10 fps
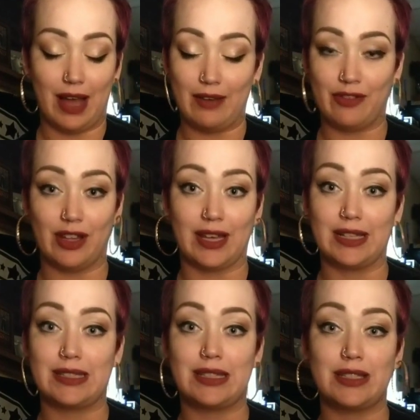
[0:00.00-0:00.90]
I feel
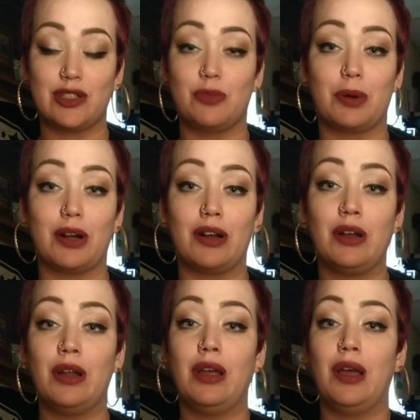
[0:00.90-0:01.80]
like it's super
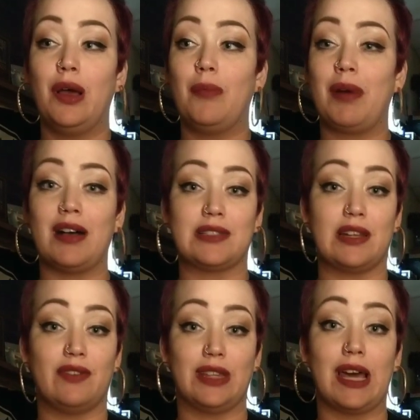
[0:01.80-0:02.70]

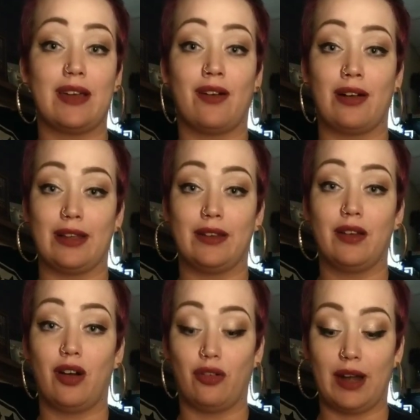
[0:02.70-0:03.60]
positive and lighthearted
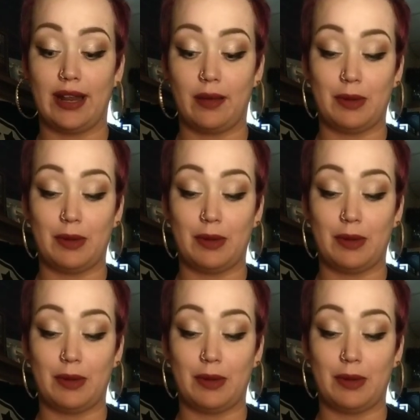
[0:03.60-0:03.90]
already.